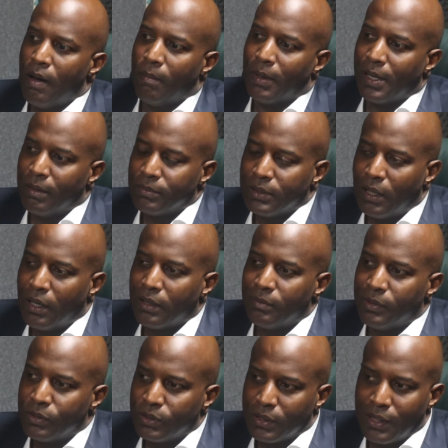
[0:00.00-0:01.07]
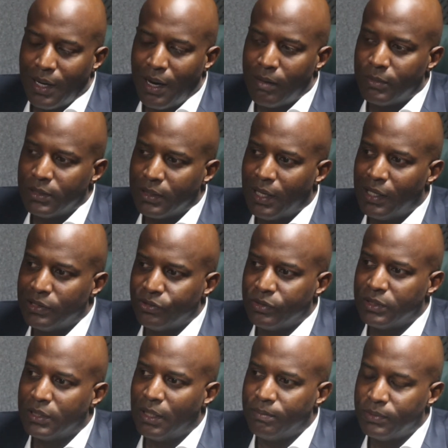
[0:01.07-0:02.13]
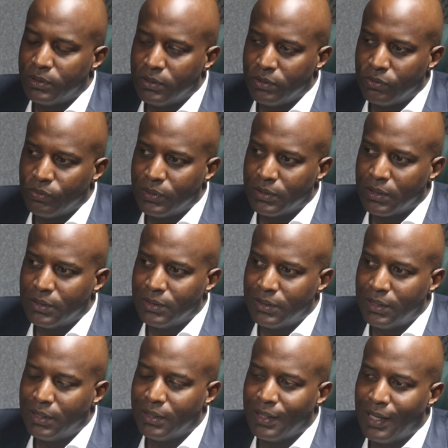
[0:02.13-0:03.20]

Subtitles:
but I'm talking about the common contraceptions which contain